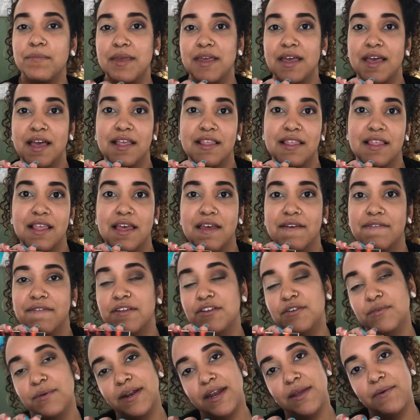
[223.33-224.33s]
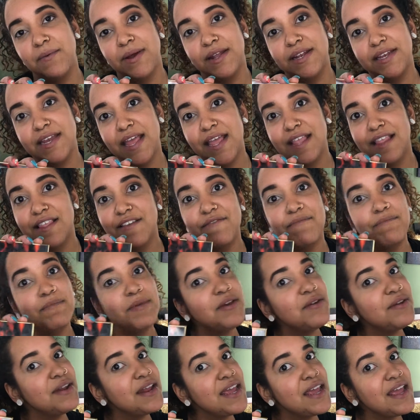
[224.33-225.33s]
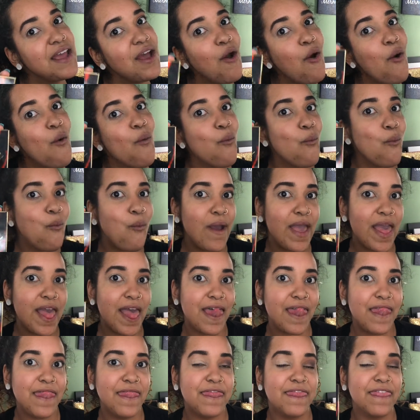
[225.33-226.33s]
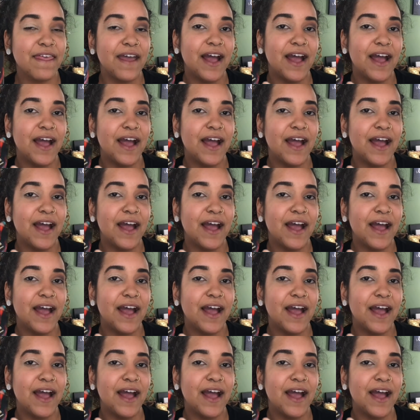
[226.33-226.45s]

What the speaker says: because of the 21 Days of Beauty with